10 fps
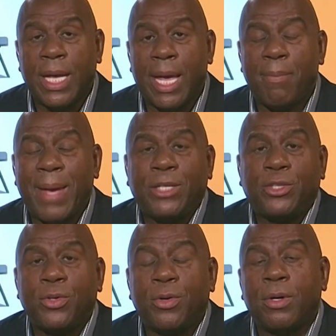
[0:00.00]
and make
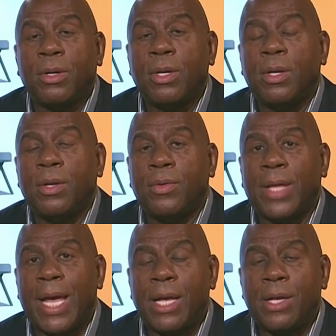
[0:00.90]
sure
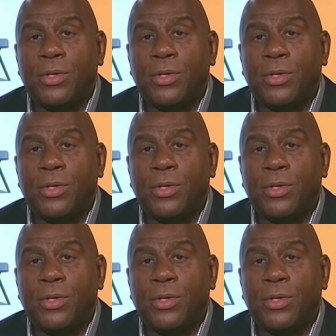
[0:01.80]
that